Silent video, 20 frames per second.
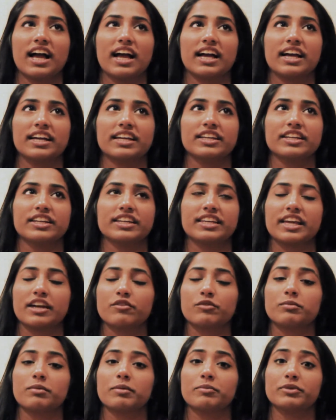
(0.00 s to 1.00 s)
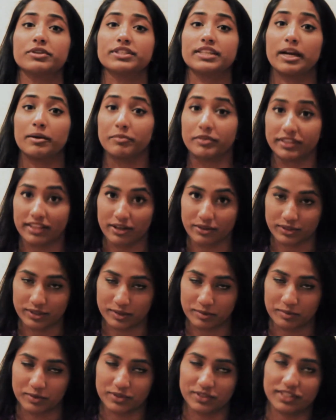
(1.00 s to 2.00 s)
I can't remember a time without
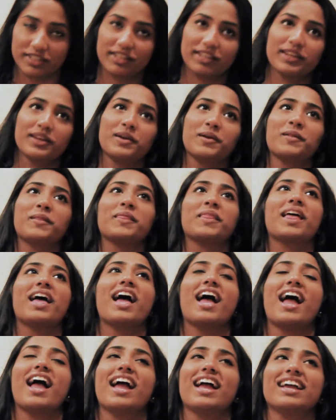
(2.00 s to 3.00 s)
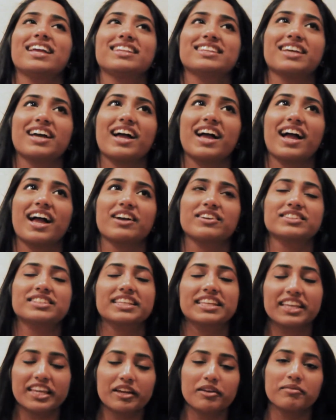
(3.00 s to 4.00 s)
this music. And I was
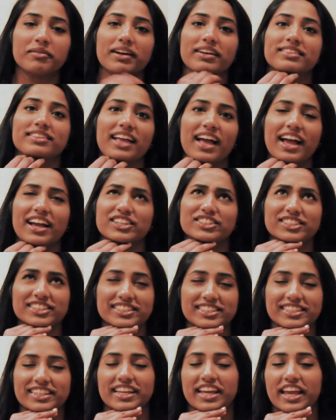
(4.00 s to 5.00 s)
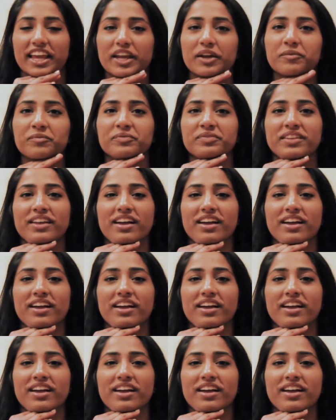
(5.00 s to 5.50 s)
thinking about that actually today,